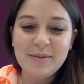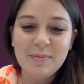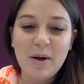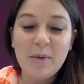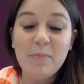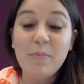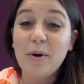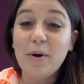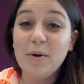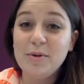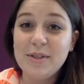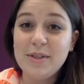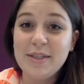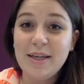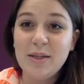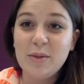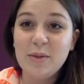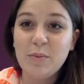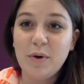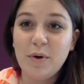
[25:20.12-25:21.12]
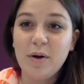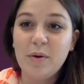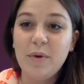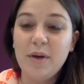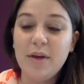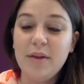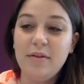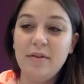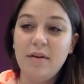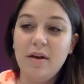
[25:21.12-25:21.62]
approaches his work
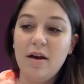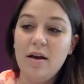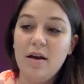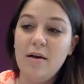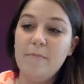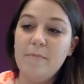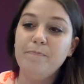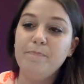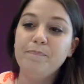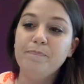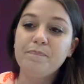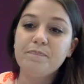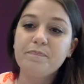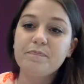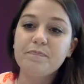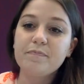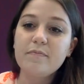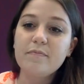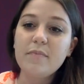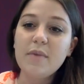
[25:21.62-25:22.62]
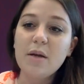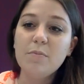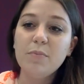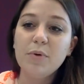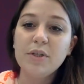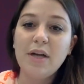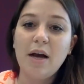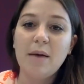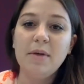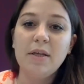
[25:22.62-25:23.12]
with
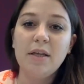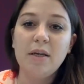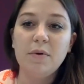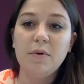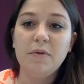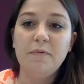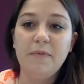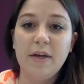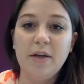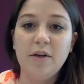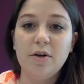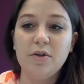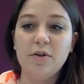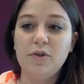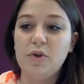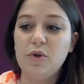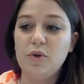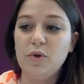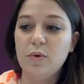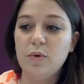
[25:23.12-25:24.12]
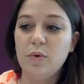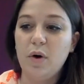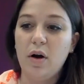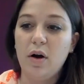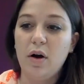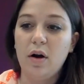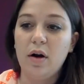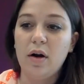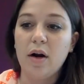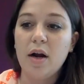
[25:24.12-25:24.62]
predominantly with figures who
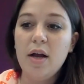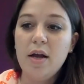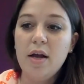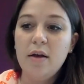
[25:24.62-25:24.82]
are,